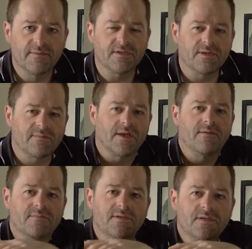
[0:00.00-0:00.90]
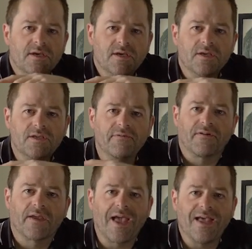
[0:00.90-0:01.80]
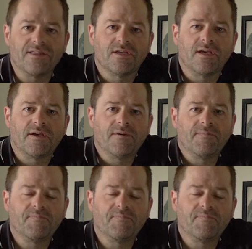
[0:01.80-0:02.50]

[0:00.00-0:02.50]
But sometimes you forget to.